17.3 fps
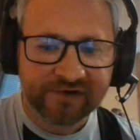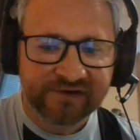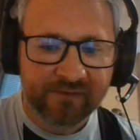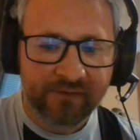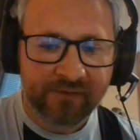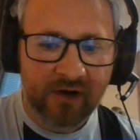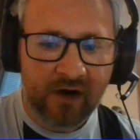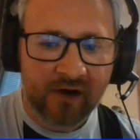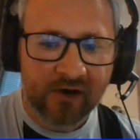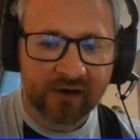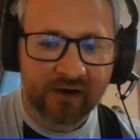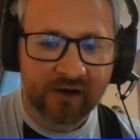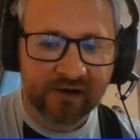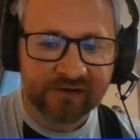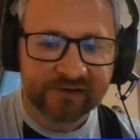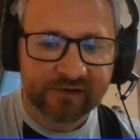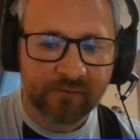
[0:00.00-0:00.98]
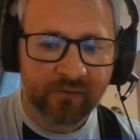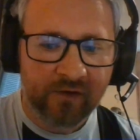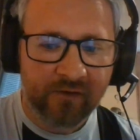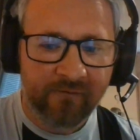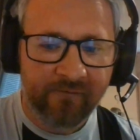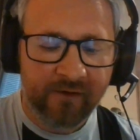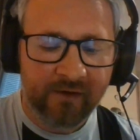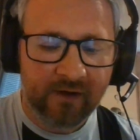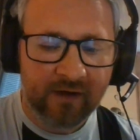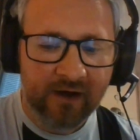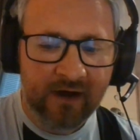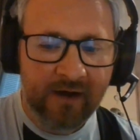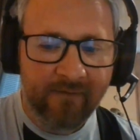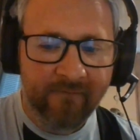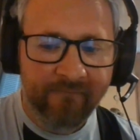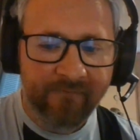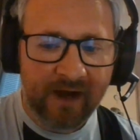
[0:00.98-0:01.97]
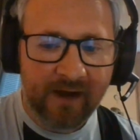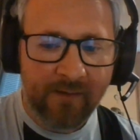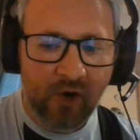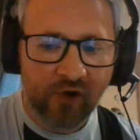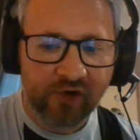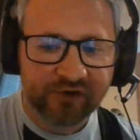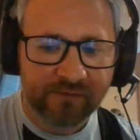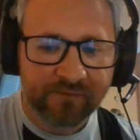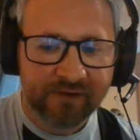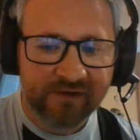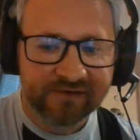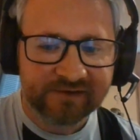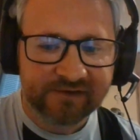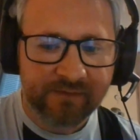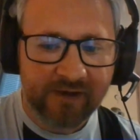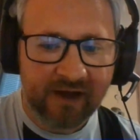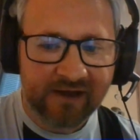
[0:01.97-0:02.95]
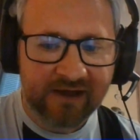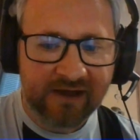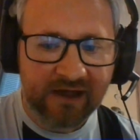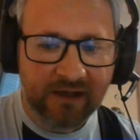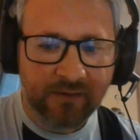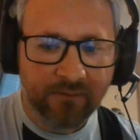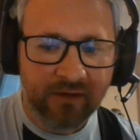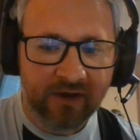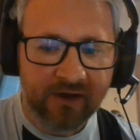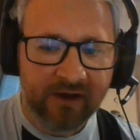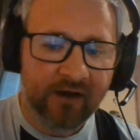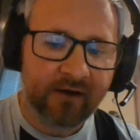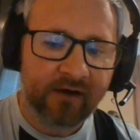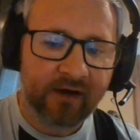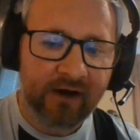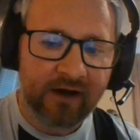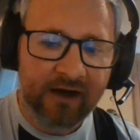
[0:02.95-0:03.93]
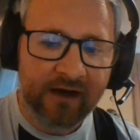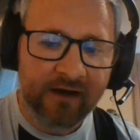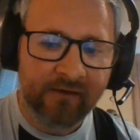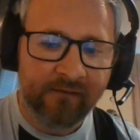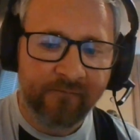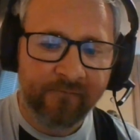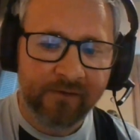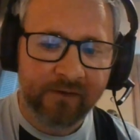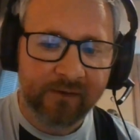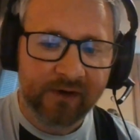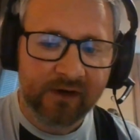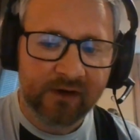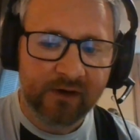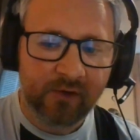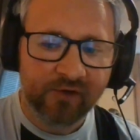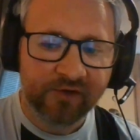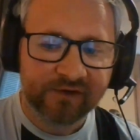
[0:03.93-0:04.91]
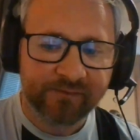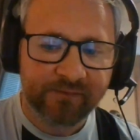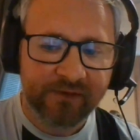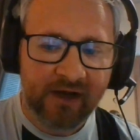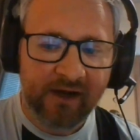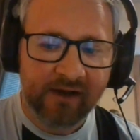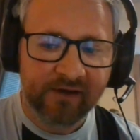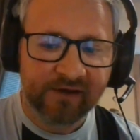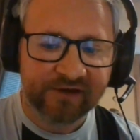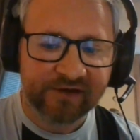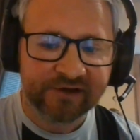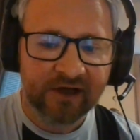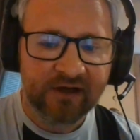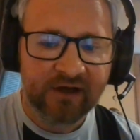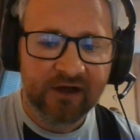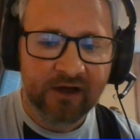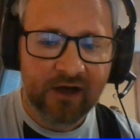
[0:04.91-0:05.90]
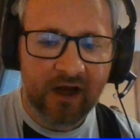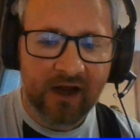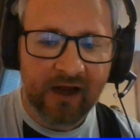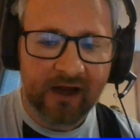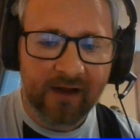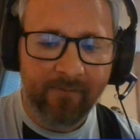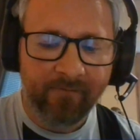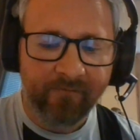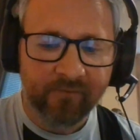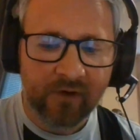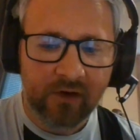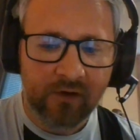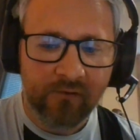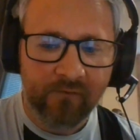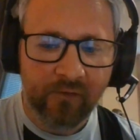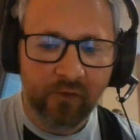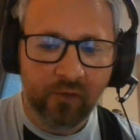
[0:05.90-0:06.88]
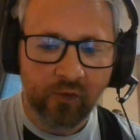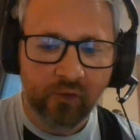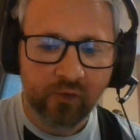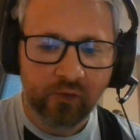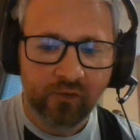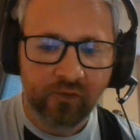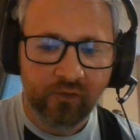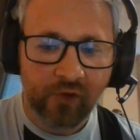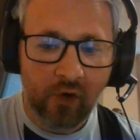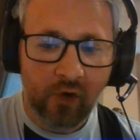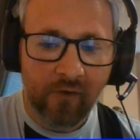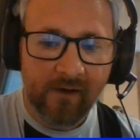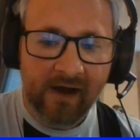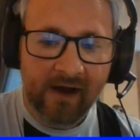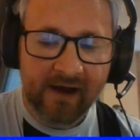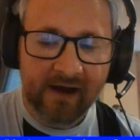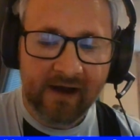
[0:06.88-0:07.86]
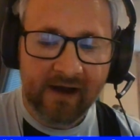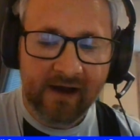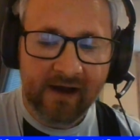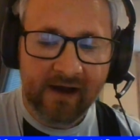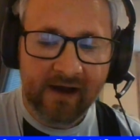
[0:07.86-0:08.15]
the park, and is someone that very much appears to be a key player in Philippe Clement's plans, although not in a